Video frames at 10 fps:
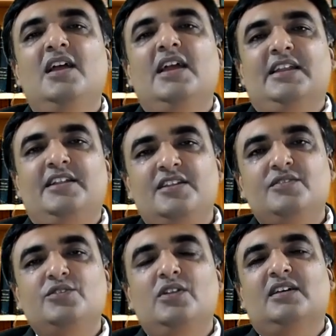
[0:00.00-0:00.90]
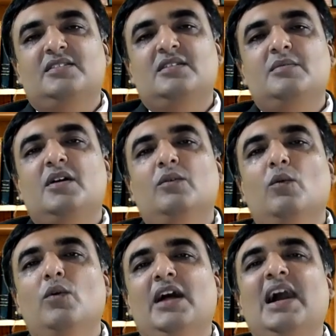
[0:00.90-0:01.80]
an individual customer
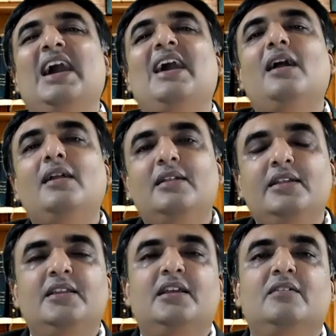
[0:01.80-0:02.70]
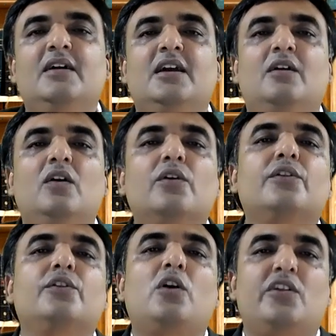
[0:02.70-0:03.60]
would hardly require or
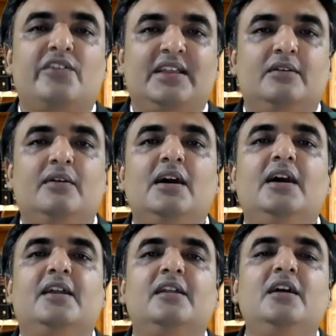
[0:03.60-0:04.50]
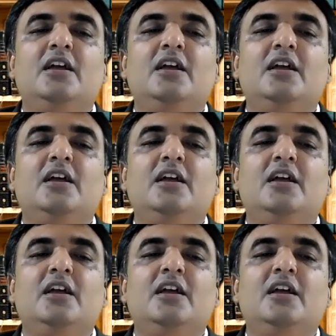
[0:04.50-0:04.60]
not require